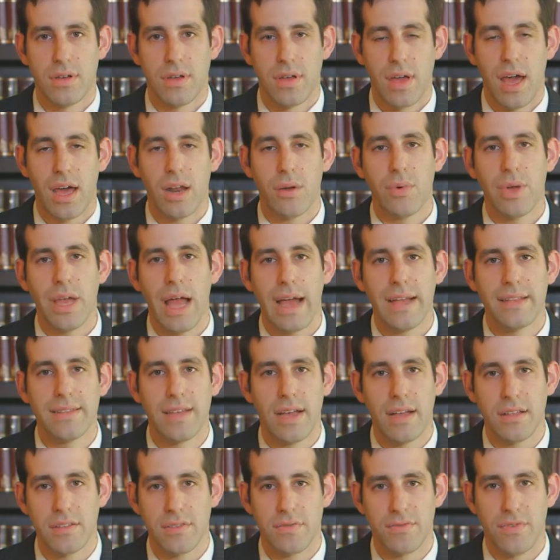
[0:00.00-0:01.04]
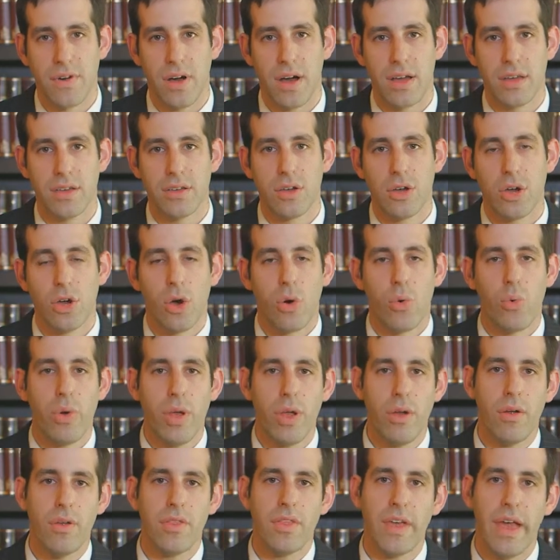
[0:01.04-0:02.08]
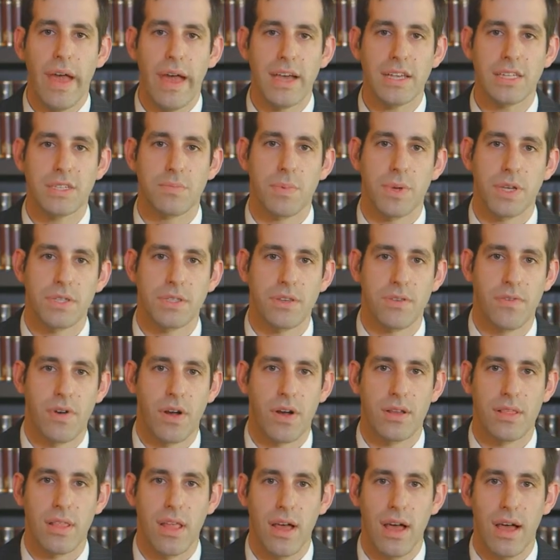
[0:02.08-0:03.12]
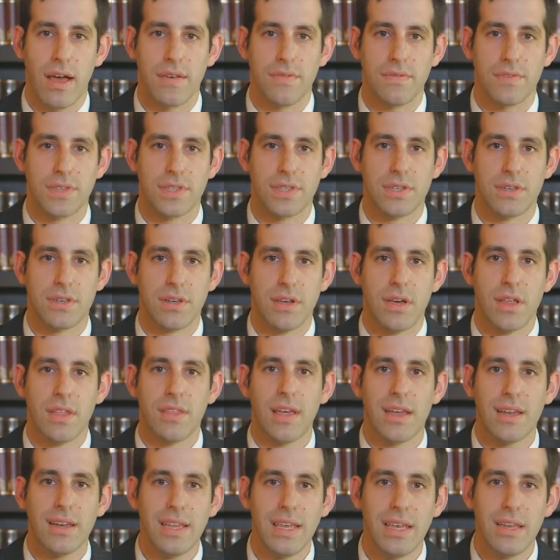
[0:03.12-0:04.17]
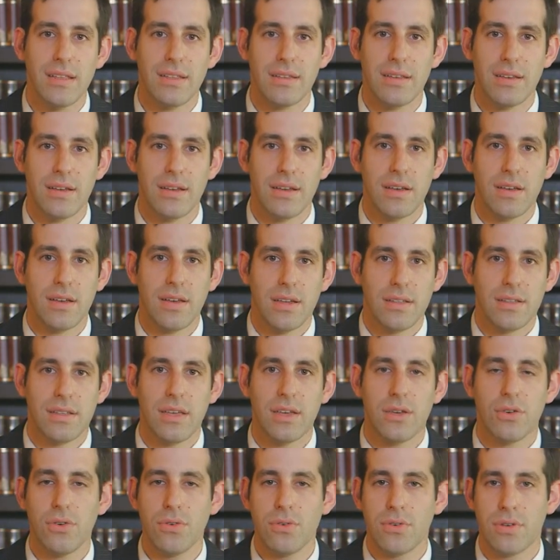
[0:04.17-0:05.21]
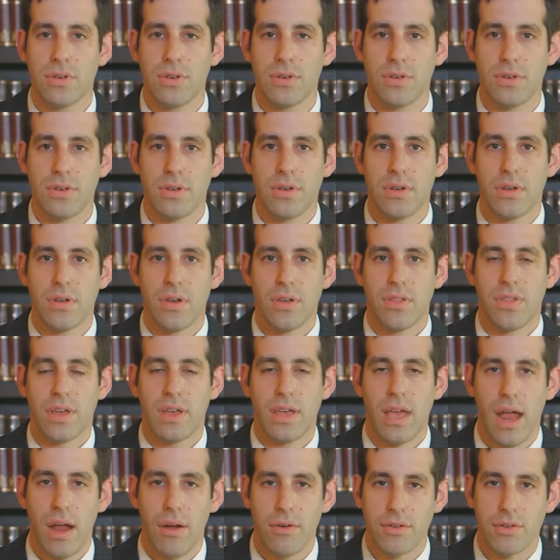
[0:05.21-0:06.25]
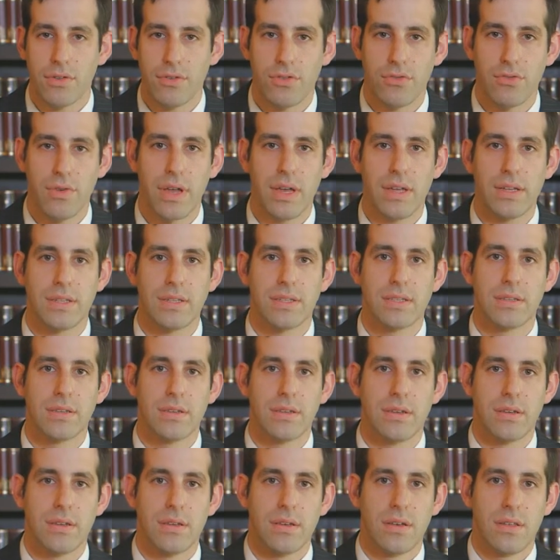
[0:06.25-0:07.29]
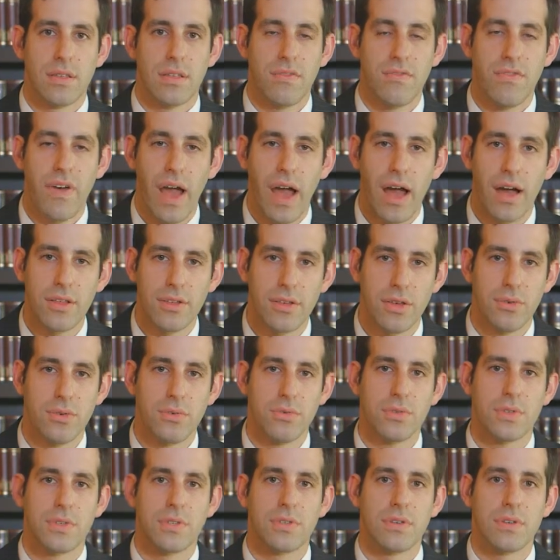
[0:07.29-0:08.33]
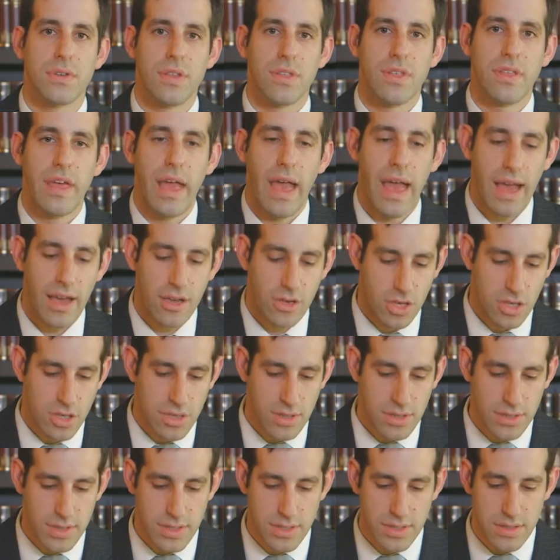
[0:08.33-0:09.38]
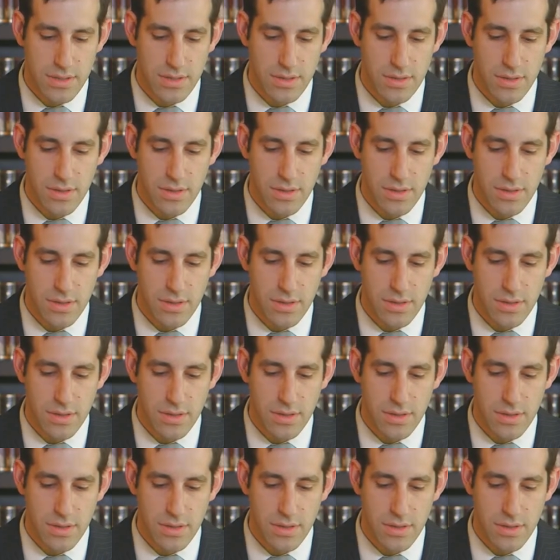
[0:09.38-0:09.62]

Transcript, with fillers: How do we identify where are the aspects of our lives that need tikkun, the character traits, the values, the actions